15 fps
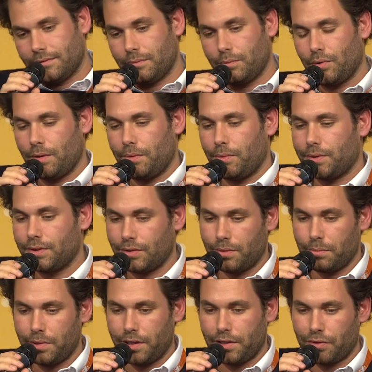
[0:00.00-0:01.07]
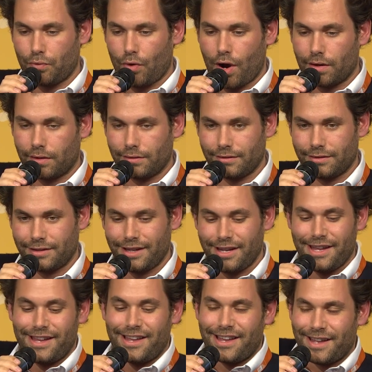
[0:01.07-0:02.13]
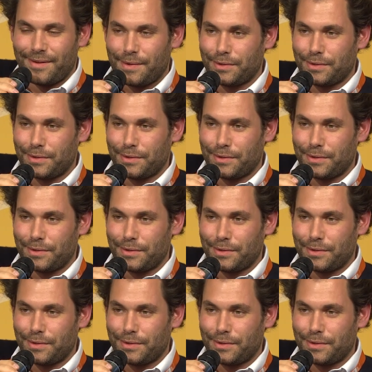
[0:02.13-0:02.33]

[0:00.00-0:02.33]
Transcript: probably was completely wrong and